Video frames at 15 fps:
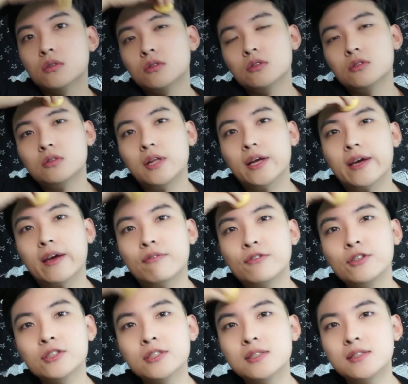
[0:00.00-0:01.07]
So like ever
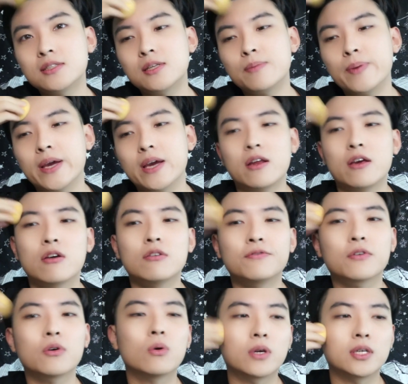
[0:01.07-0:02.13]
since the beginning of
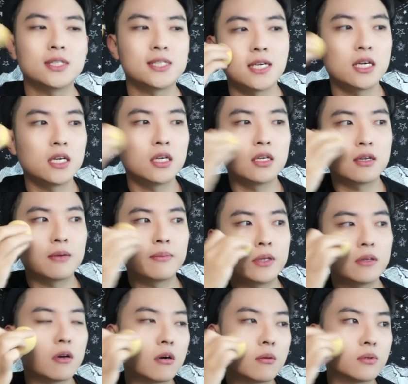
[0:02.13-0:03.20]
quarantine, I mean
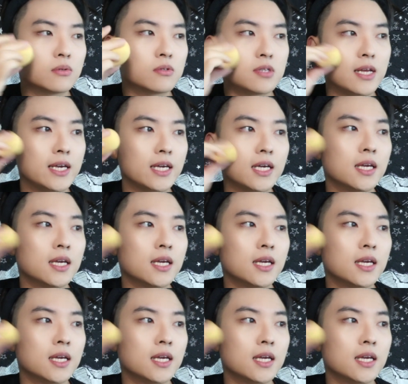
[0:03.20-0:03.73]
almost like